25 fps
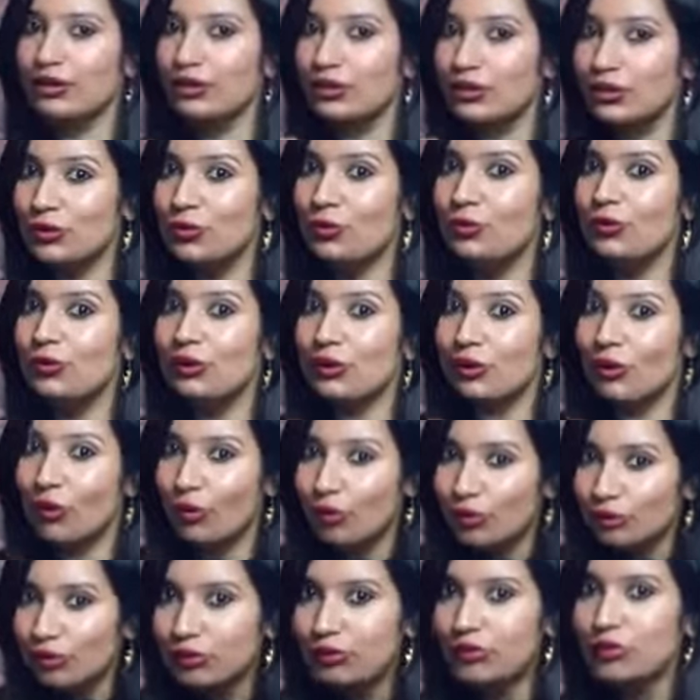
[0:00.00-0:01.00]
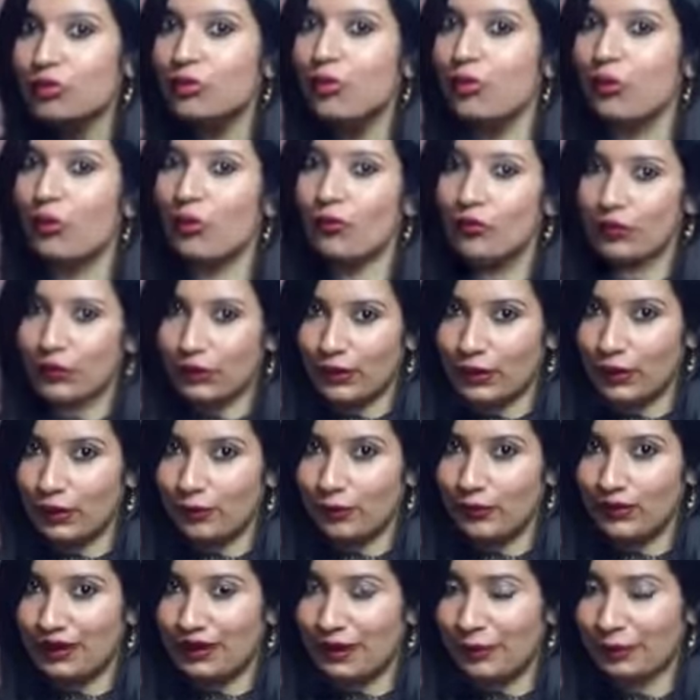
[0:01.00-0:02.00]
you will also
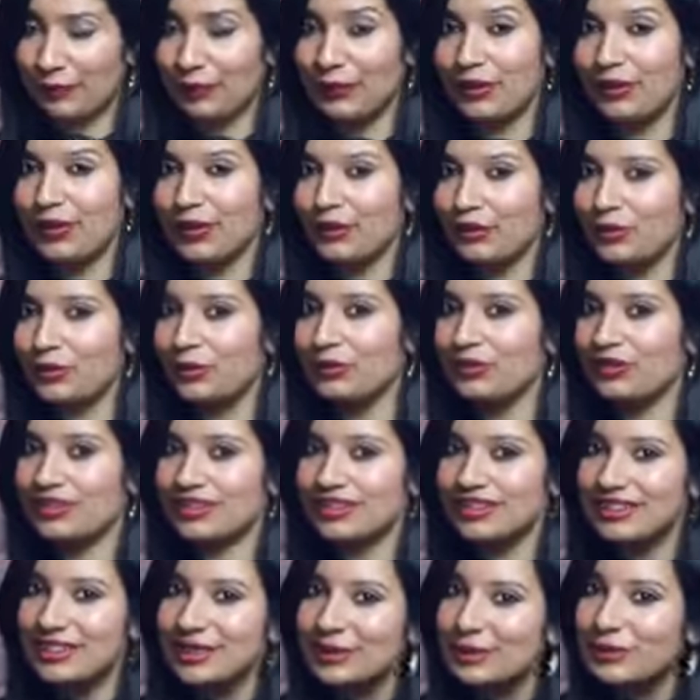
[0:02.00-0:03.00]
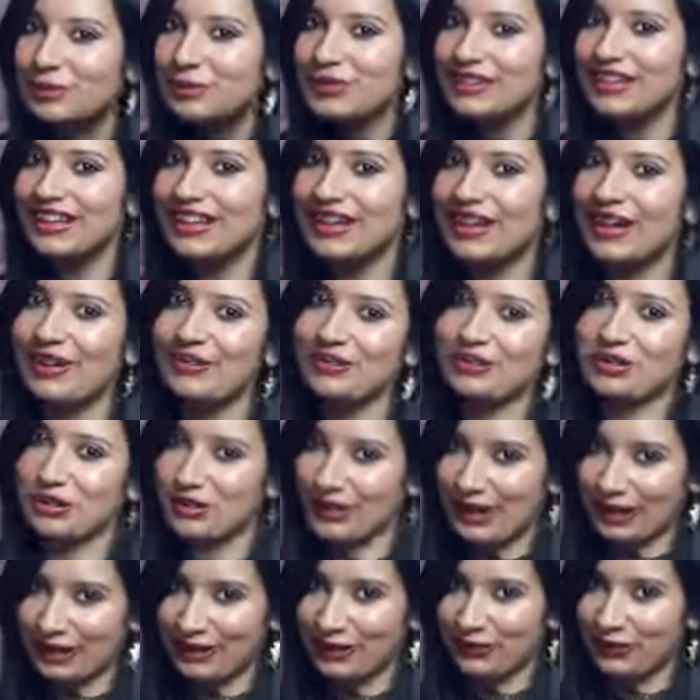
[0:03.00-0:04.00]
overcome them through the tips that I've
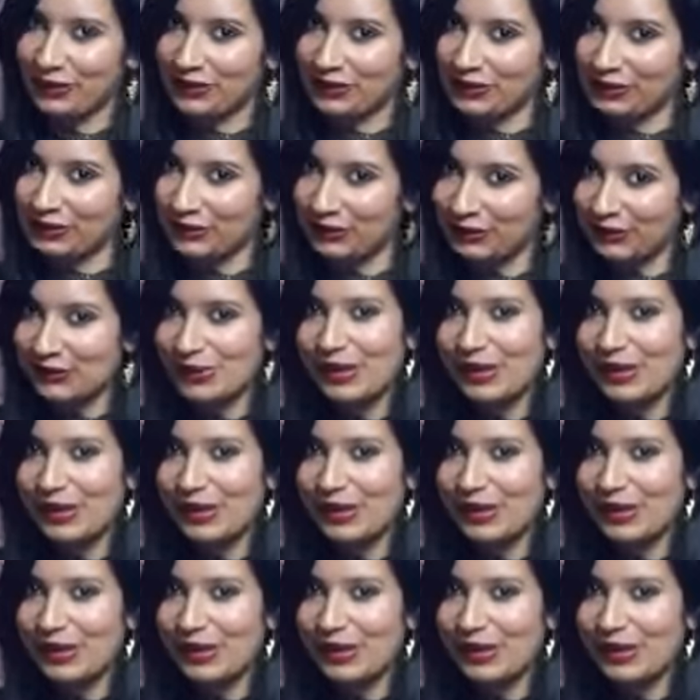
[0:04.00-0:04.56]
shared with you.